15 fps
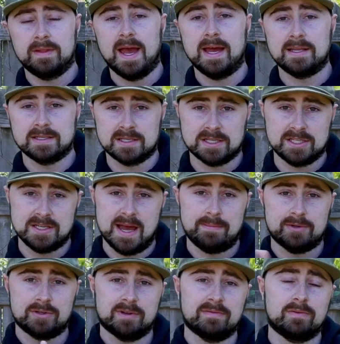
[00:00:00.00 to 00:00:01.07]
that is going to snap
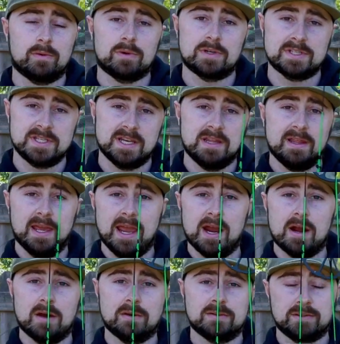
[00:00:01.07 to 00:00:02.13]
the string forward, sending the
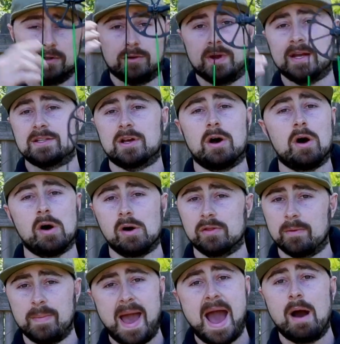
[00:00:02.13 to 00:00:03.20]
arrow. It creates all
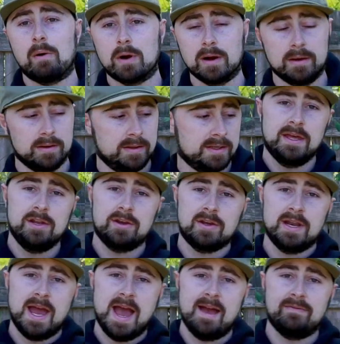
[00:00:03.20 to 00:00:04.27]
the power. Then you're
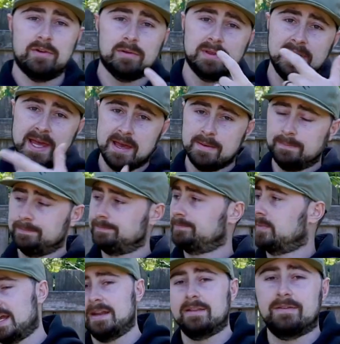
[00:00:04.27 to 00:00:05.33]
going to have your limb.
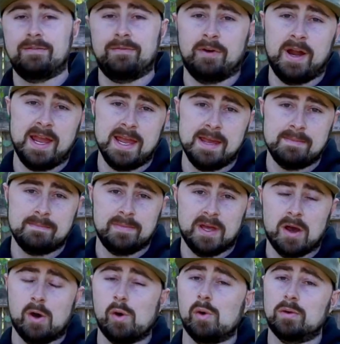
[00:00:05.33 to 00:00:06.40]
It's kind of the frame
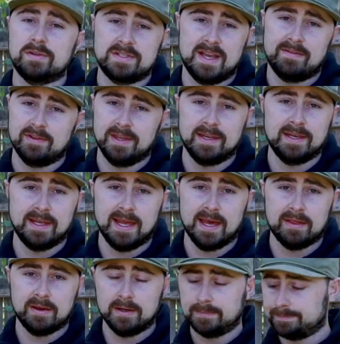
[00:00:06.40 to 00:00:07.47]
that holds everything
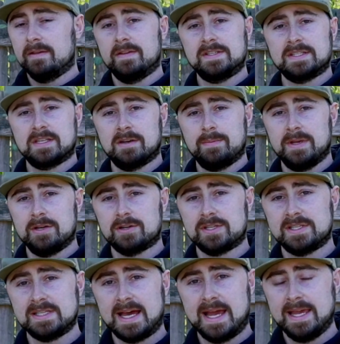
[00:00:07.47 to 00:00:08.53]
together. Then this is going to be your
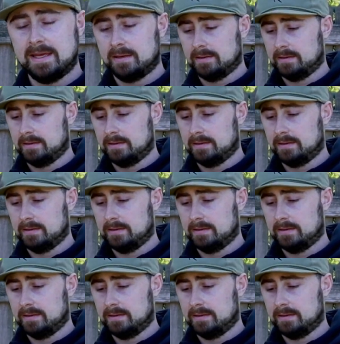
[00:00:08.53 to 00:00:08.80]
sight.